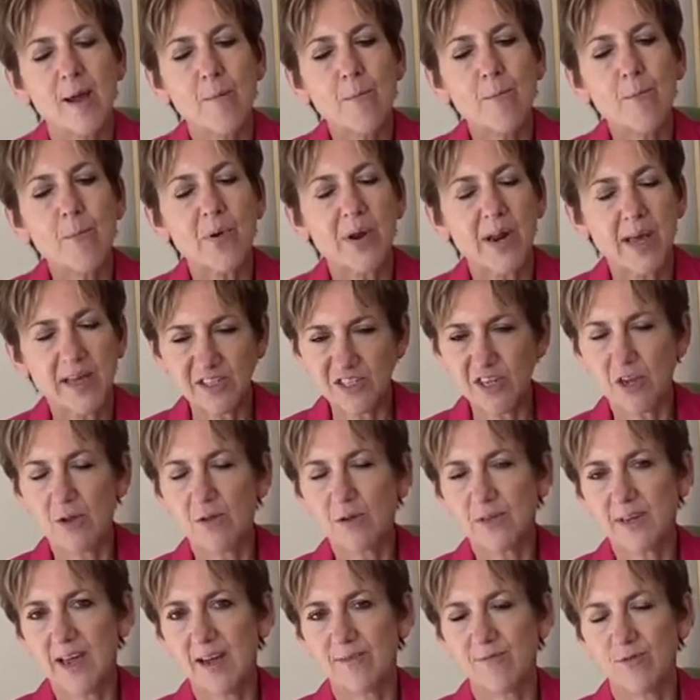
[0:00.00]
But I
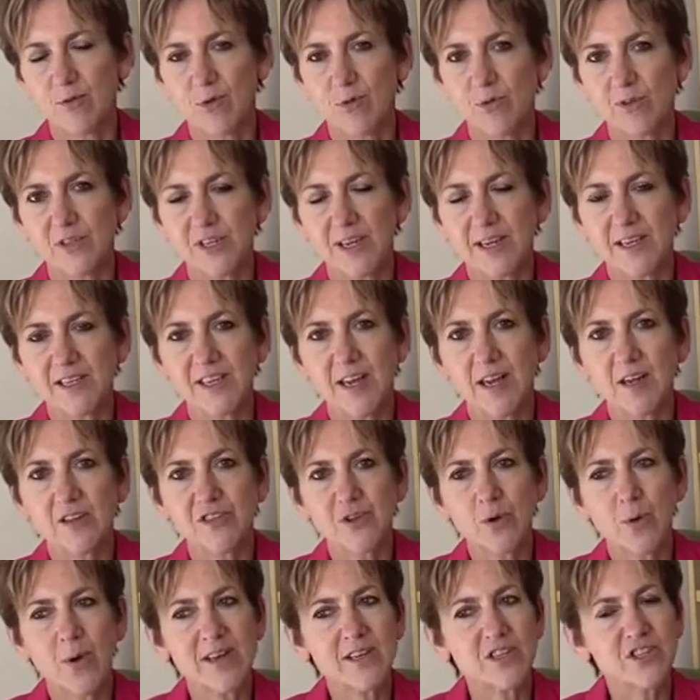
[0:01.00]
don't have all the detail,
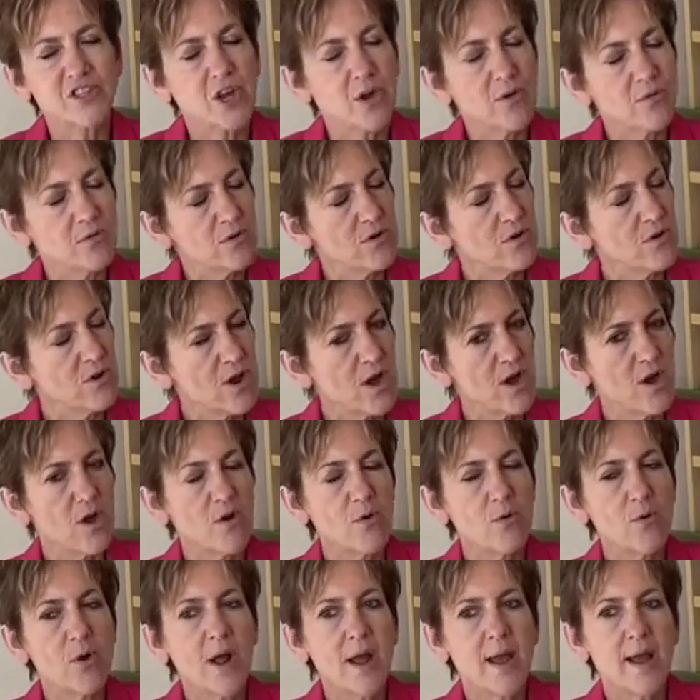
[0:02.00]
so I don't
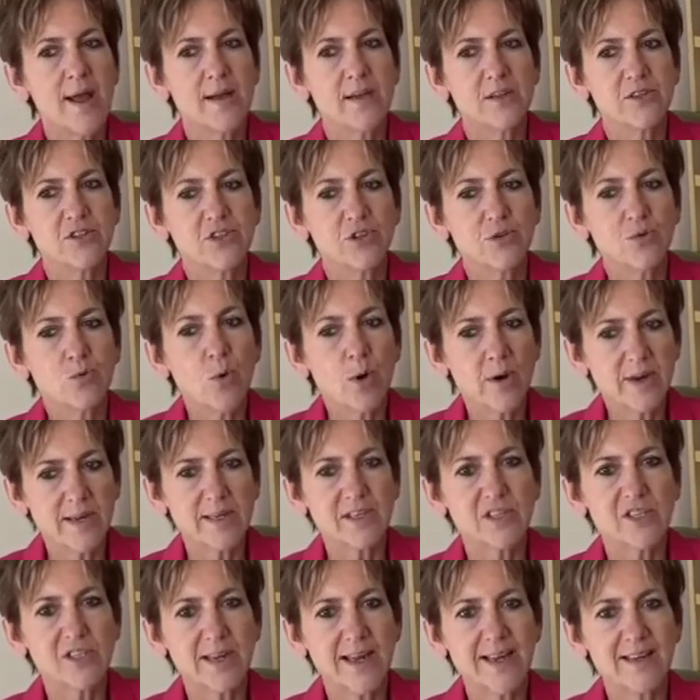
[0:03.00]
know to what
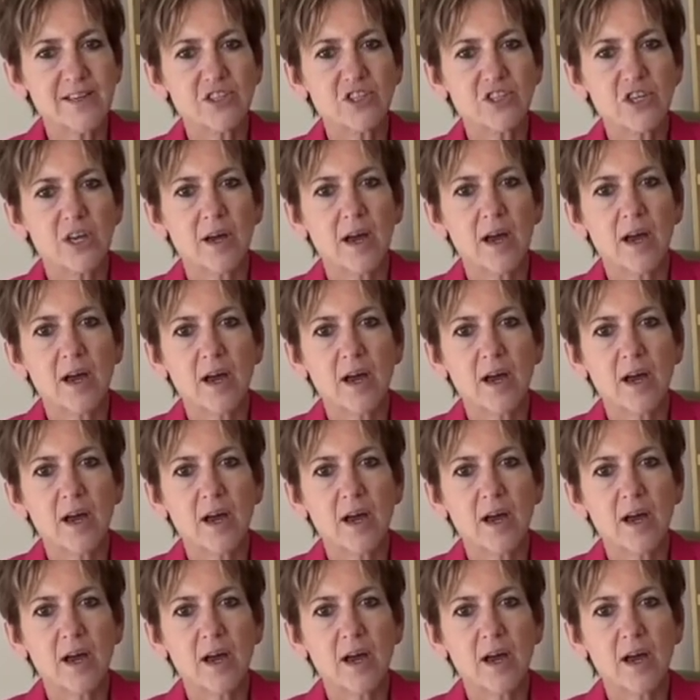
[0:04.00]
extent,